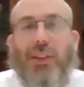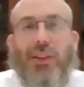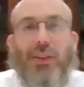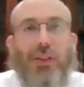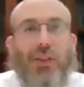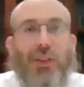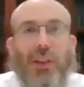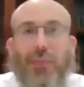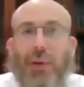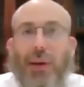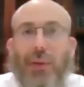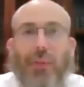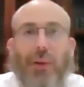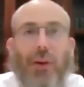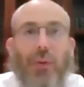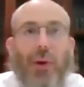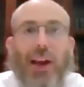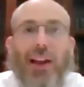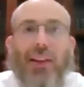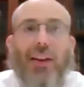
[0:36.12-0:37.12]
It's usually
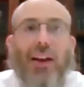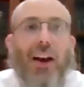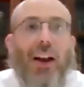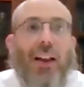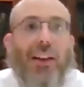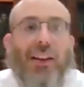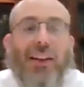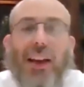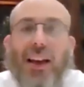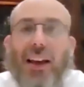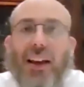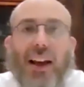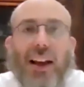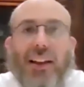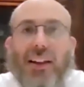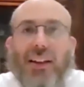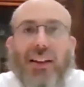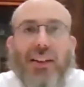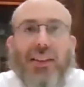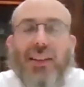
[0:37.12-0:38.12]
people away on holiday.
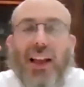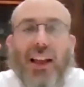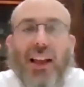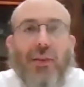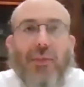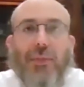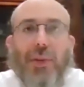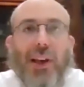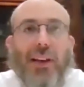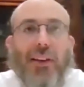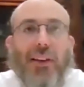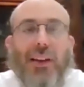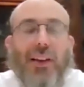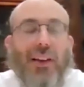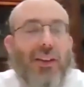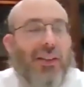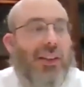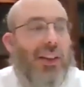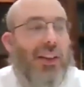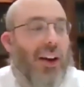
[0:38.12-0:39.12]
Chanukah is not a big
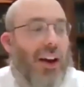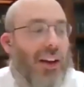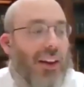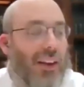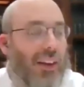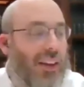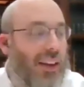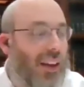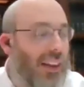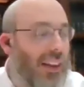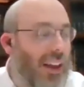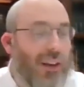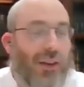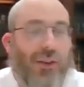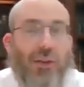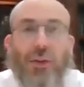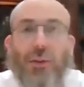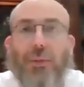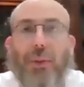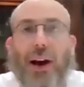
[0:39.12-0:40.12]
deal. It's the kind of thing that
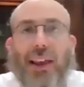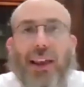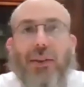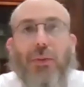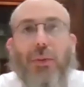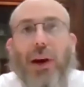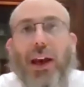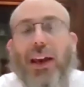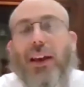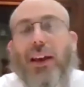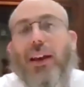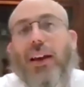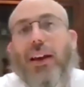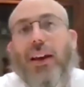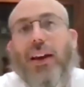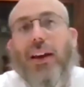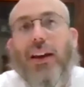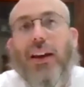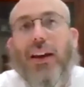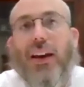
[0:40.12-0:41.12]
you do by the way.
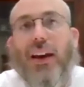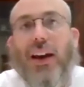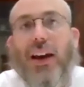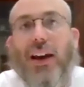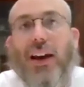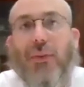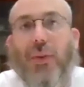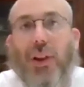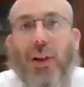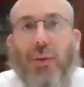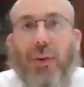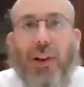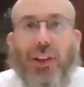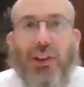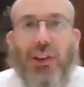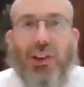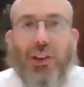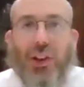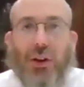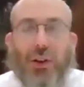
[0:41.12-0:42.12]
And what I
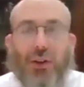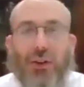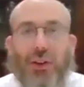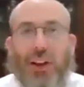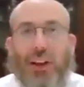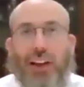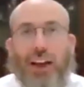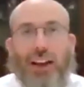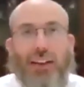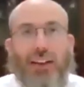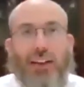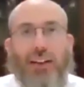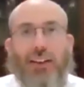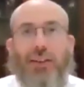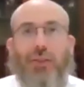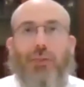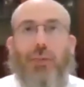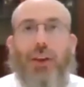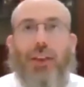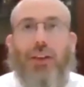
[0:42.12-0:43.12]
want to show you tonight
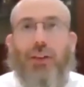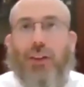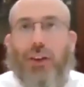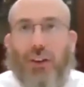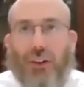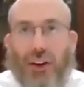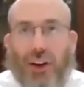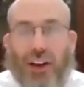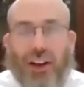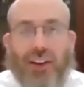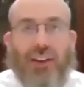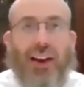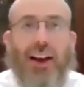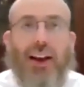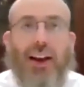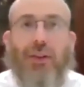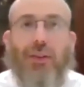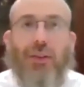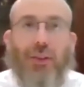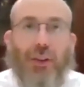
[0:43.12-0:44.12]
is whether you're in
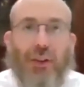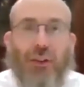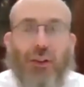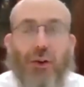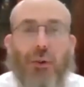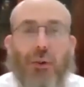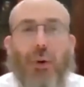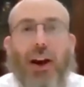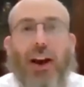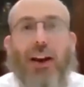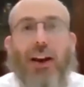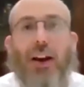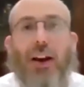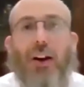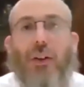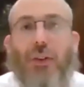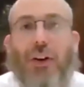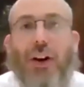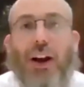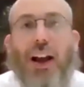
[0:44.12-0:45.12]
town or you're away
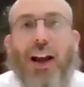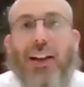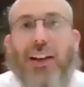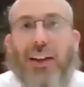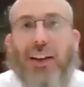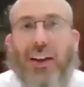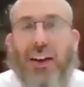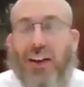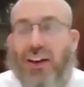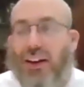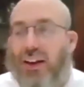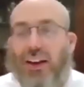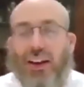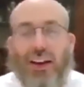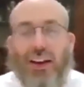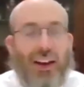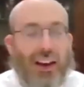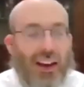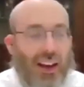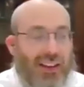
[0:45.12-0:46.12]
over Chanukah,
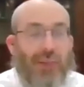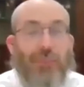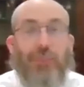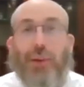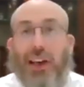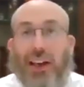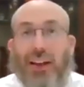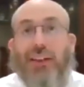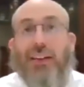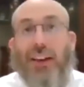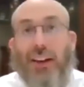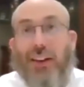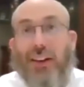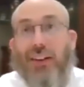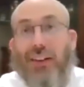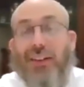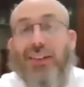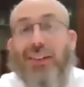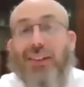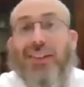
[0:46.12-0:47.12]
it's a big deal.
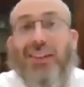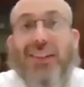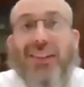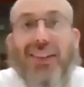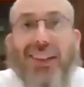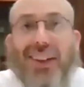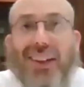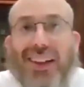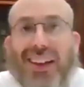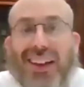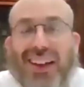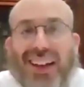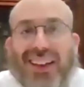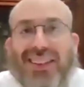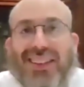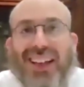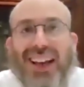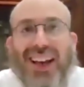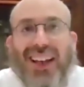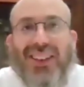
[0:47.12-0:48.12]

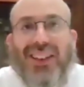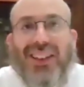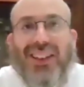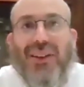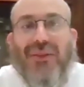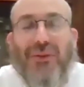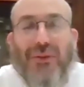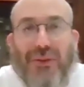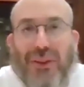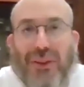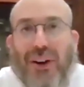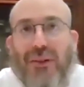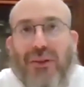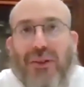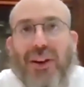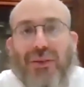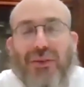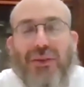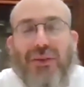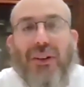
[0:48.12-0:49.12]
It's actually a
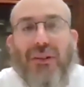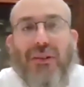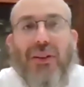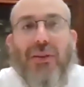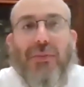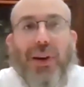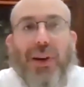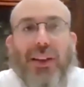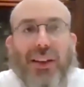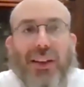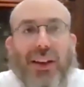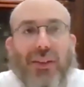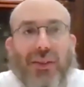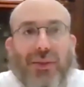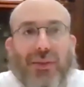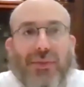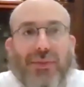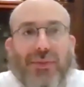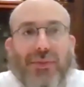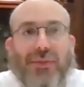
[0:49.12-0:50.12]
very, very big
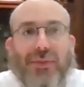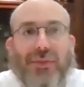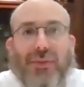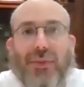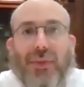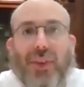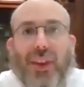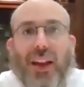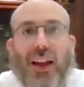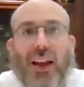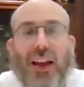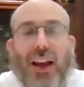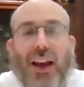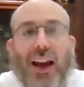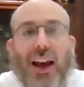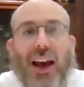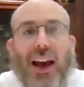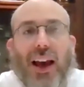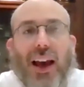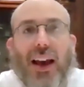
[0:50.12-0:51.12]
deal.
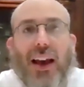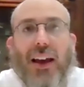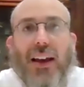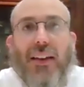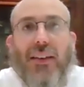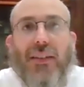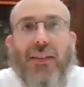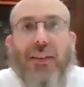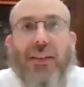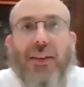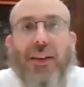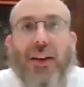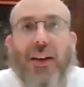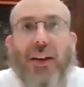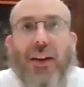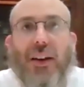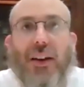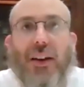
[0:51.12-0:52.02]
And